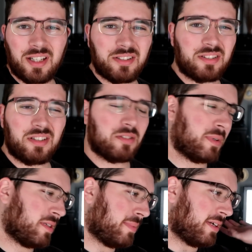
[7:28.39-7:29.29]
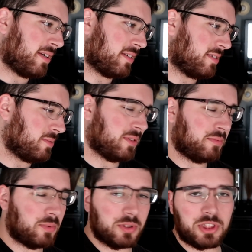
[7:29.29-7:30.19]
I'll just send you some antibiotics and
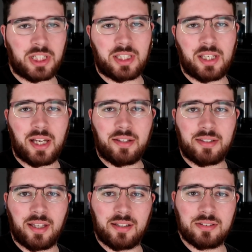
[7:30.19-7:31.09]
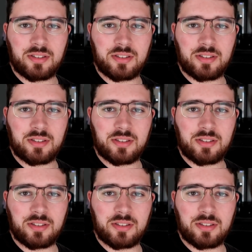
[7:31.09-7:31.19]
we'll, we'll check you out then.